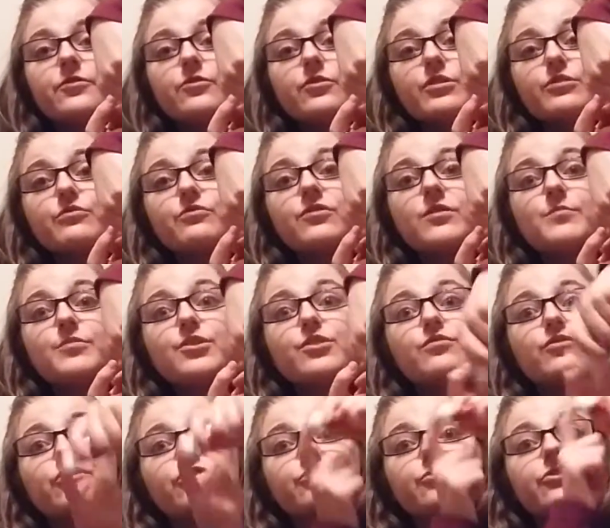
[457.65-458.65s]
and flip it over
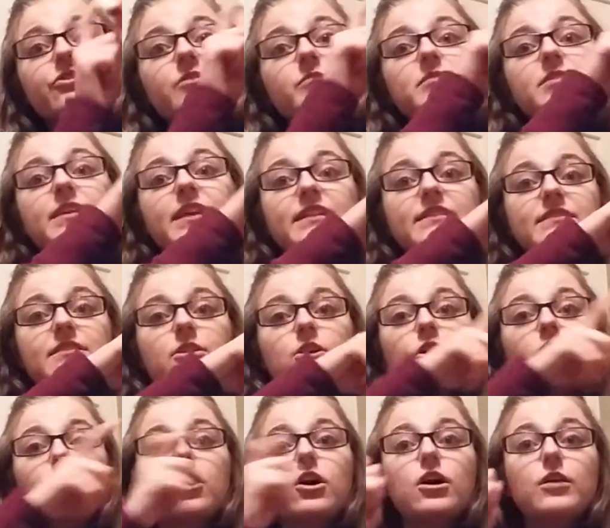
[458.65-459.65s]
so some gets
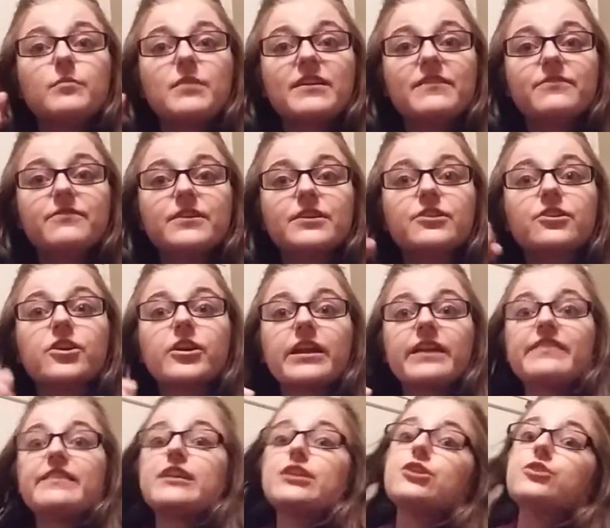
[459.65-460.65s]
on my finger, and
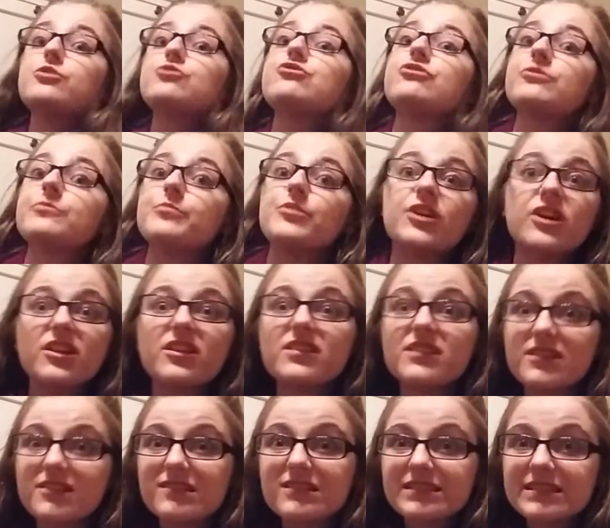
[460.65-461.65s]
then you just put a
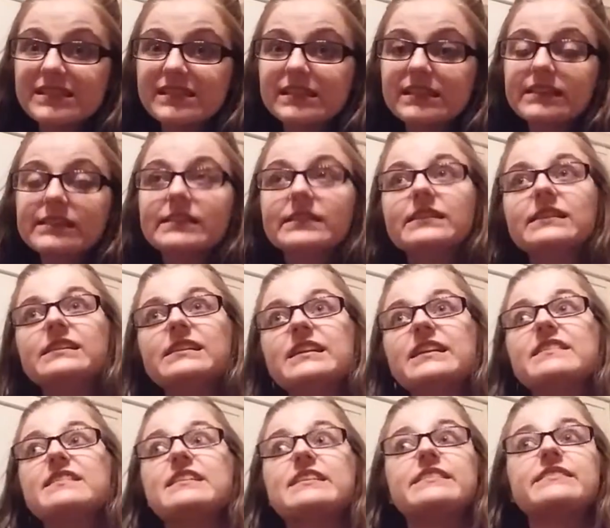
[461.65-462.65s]
little in
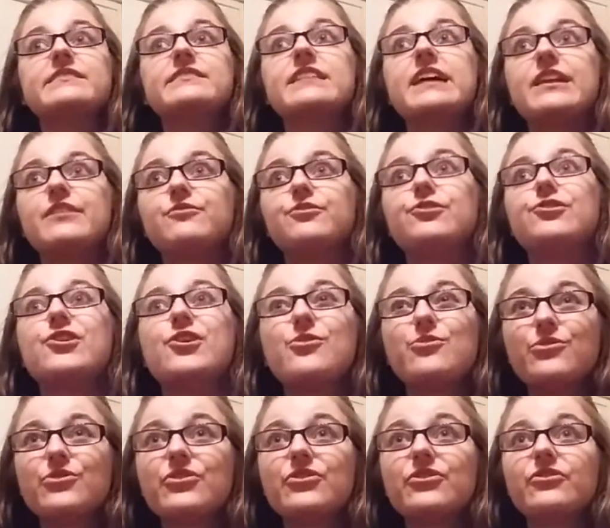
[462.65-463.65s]
the inside of your nose.